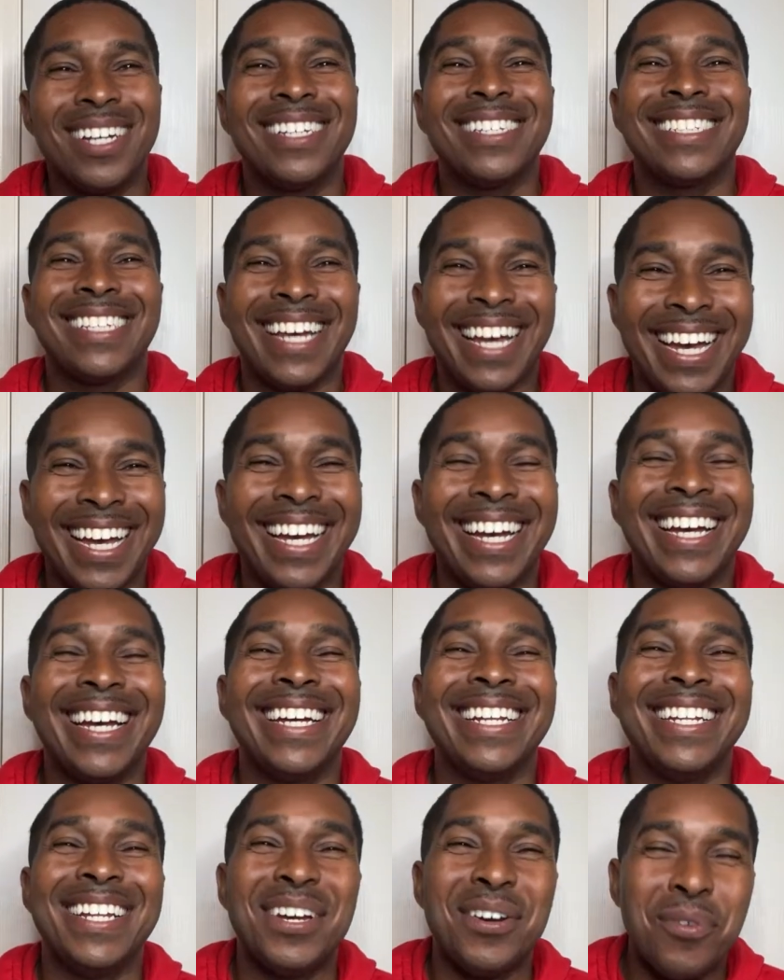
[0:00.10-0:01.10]
What's
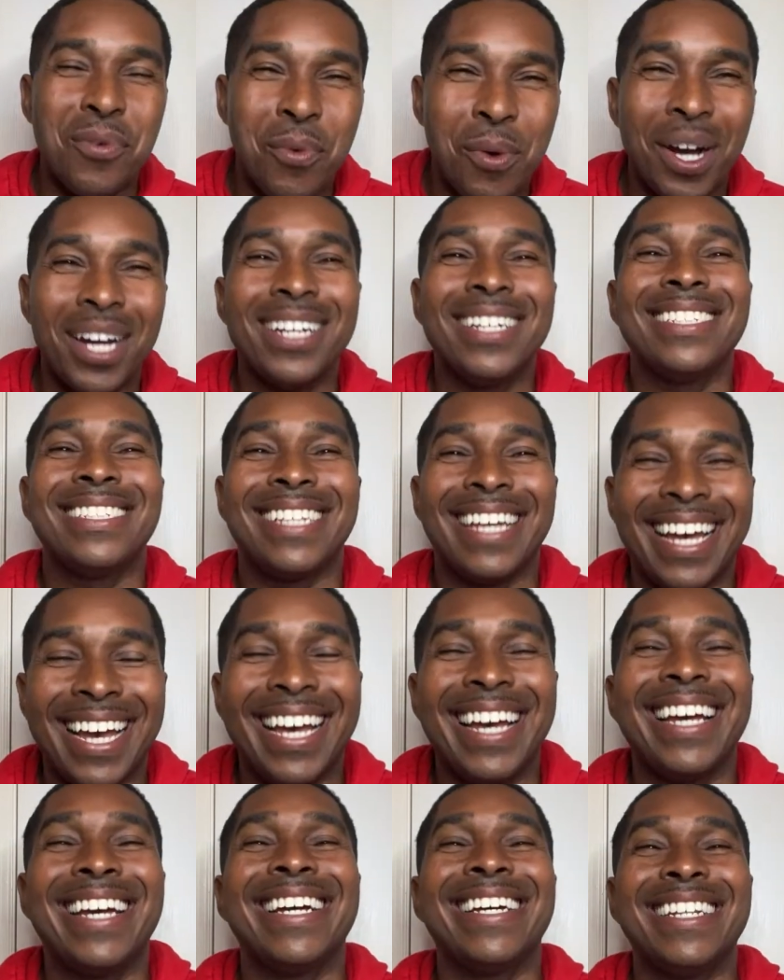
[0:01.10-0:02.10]
happening? What's
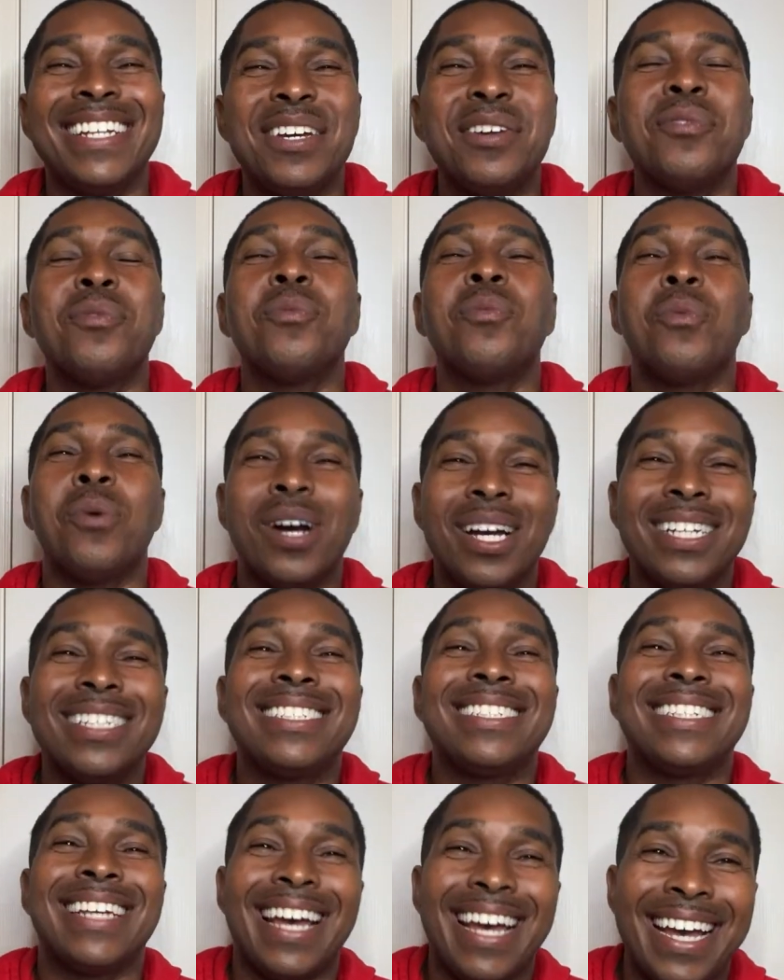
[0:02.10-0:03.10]
happening?
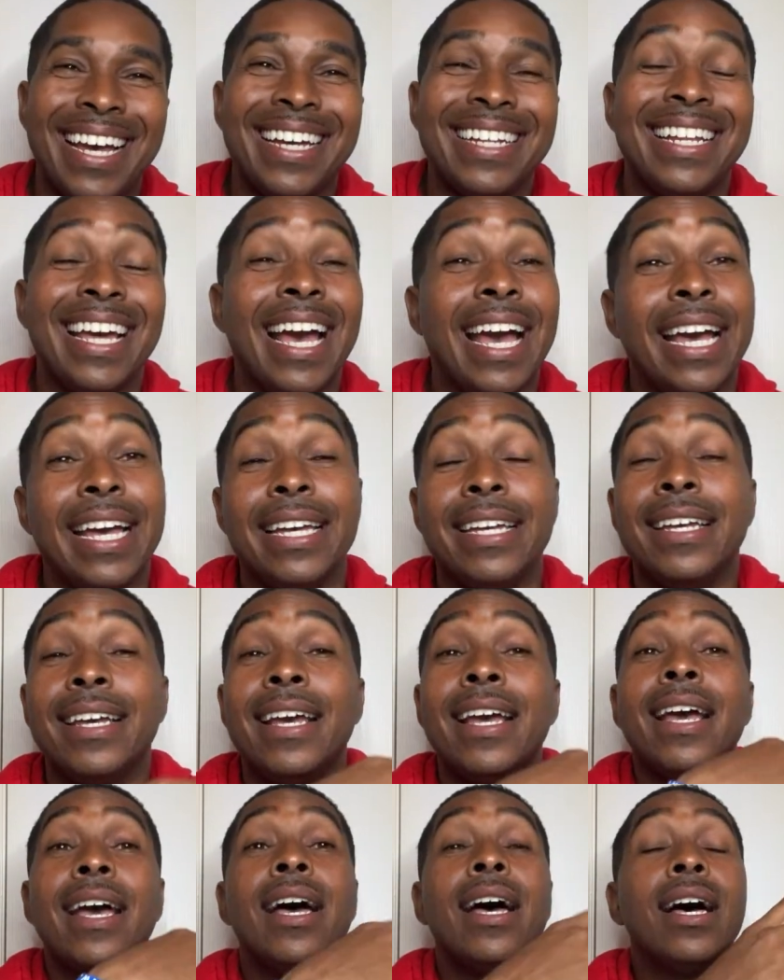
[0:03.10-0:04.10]
What's happening? Hey,
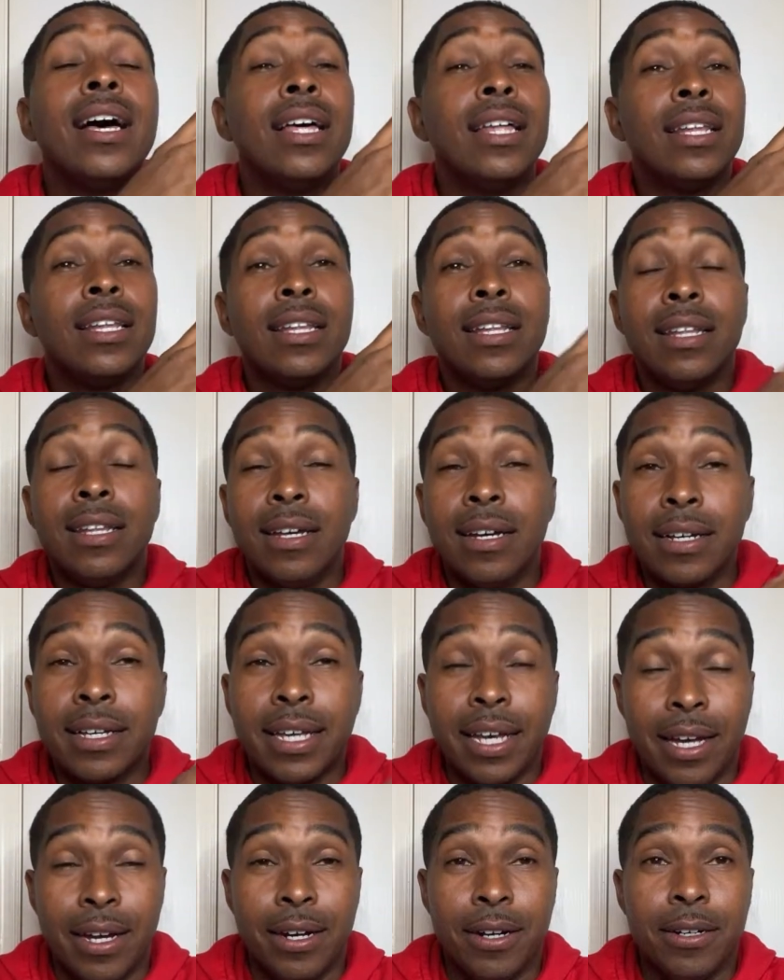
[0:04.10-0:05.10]
look
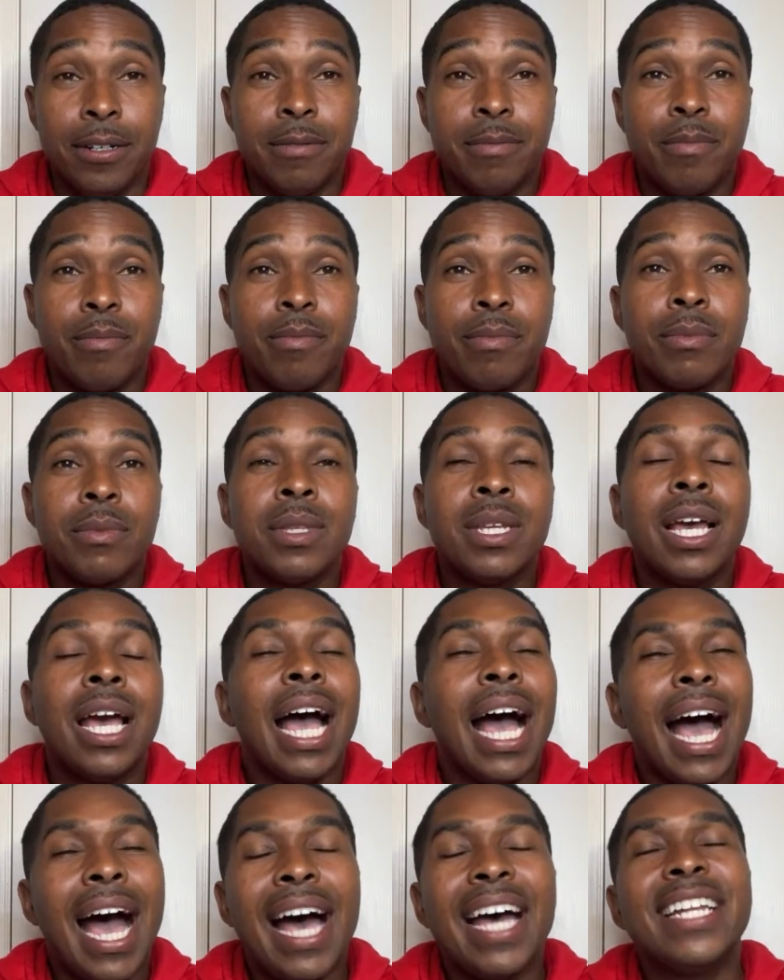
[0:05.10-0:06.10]
here.
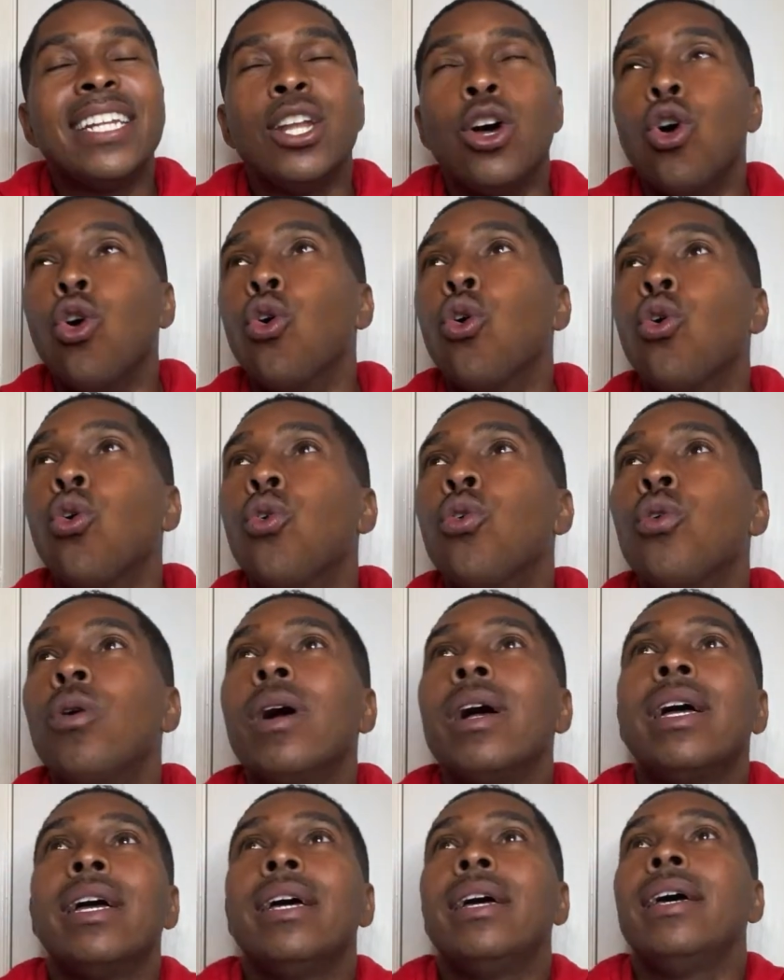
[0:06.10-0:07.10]
I know
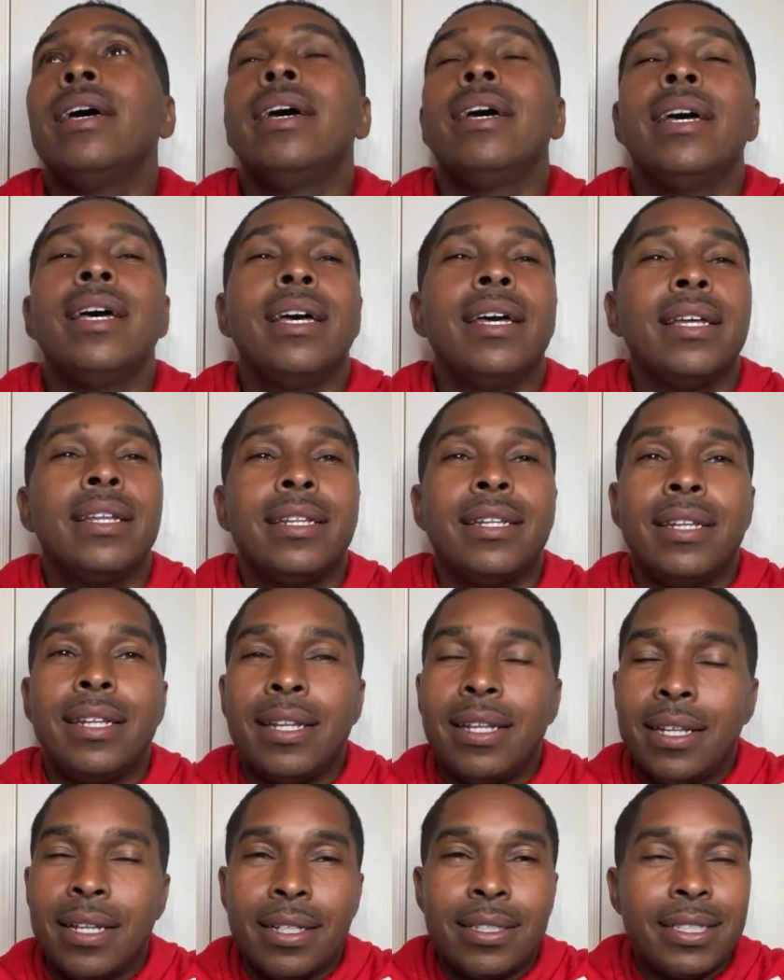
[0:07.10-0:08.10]

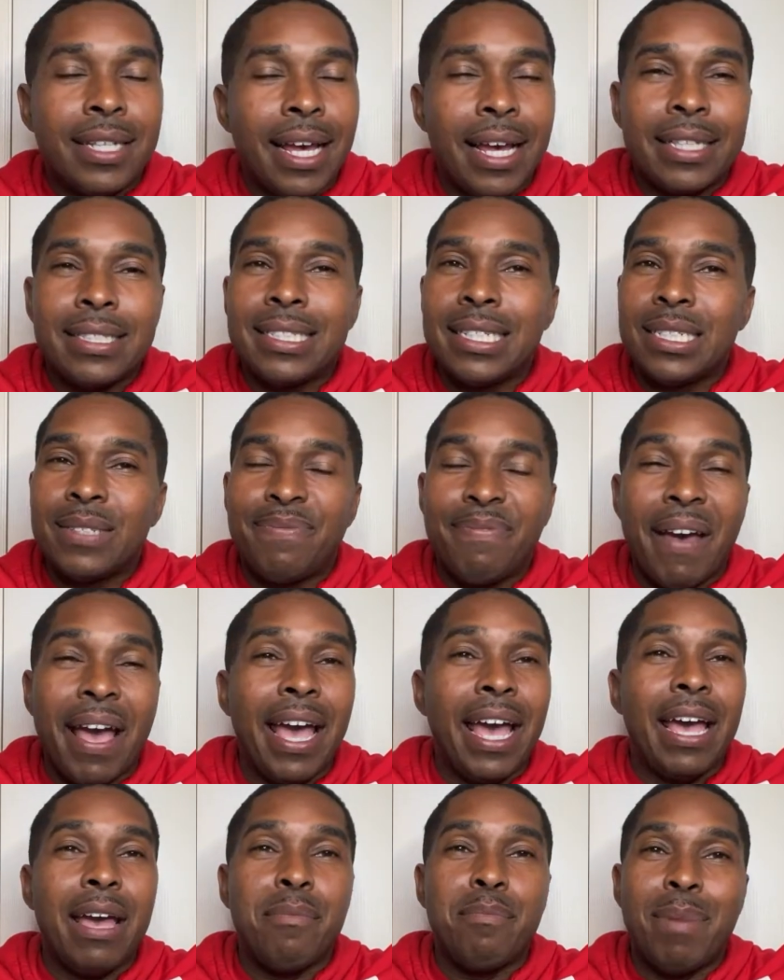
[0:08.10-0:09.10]
the Texas
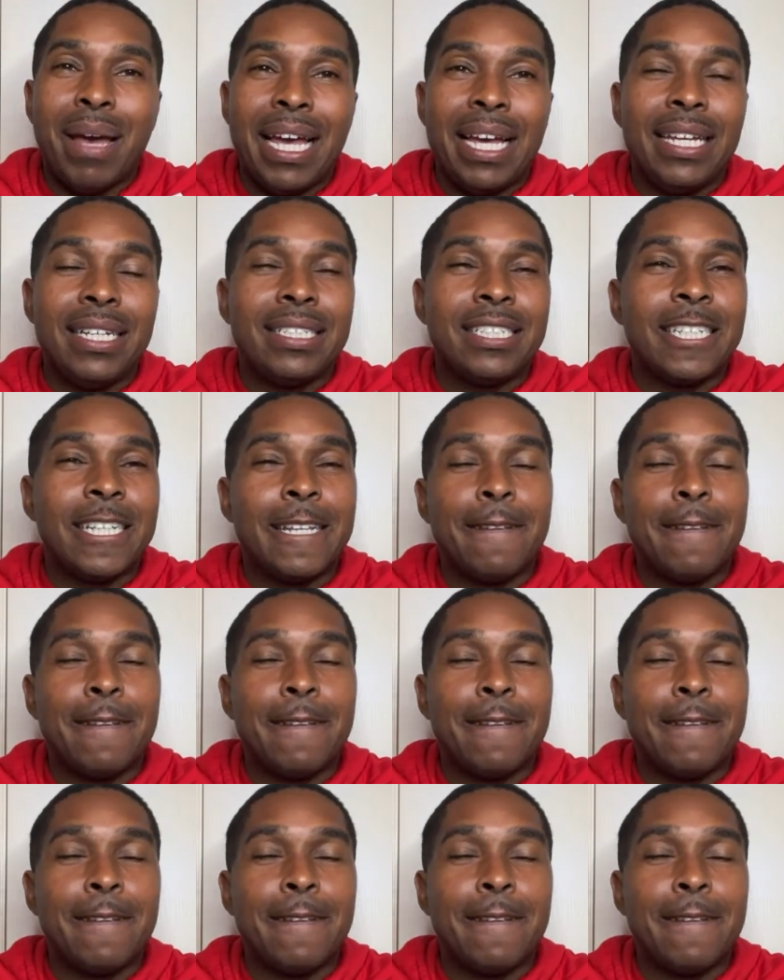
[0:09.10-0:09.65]
fan base,